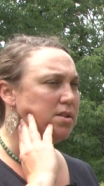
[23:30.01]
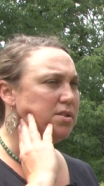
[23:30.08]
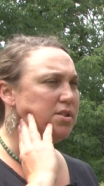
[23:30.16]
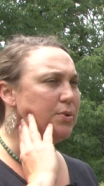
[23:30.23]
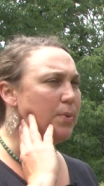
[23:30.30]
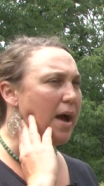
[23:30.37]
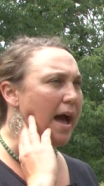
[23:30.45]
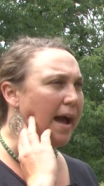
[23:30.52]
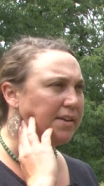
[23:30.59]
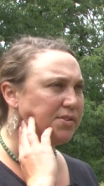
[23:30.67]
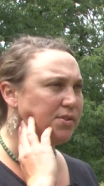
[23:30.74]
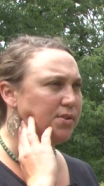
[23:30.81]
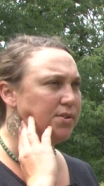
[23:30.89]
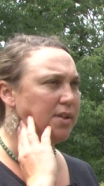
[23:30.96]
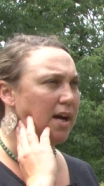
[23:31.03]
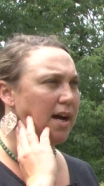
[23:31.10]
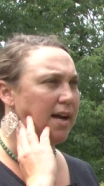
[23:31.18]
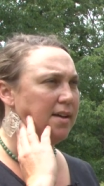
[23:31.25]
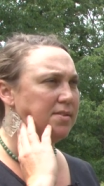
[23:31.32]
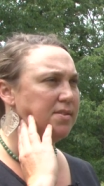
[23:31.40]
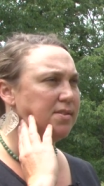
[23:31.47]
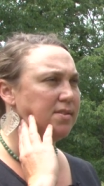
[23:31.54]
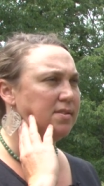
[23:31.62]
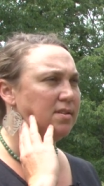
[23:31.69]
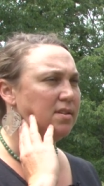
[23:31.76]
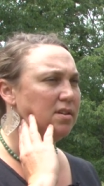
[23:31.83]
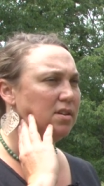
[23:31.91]
to exercise
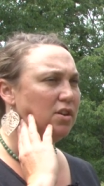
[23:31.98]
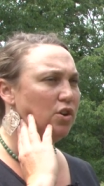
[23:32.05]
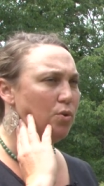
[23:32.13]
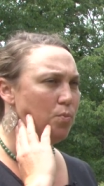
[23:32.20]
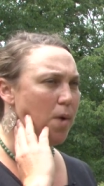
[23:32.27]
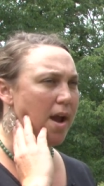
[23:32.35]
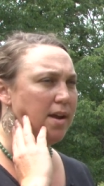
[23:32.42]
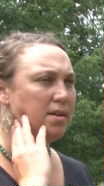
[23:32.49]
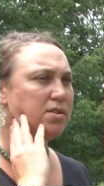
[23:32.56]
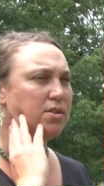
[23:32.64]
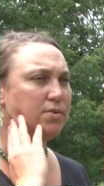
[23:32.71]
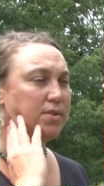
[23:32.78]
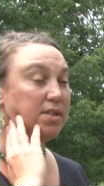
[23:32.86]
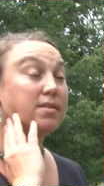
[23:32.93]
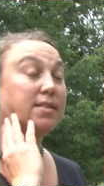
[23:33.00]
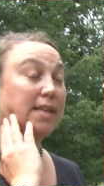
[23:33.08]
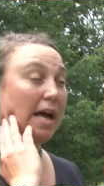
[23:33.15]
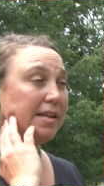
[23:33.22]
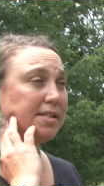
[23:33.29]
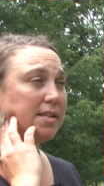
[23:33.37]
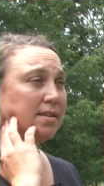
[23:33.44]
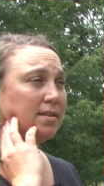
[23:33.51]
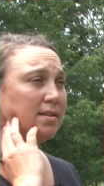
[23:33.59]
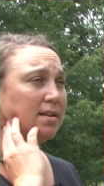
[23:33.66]
your right to dissent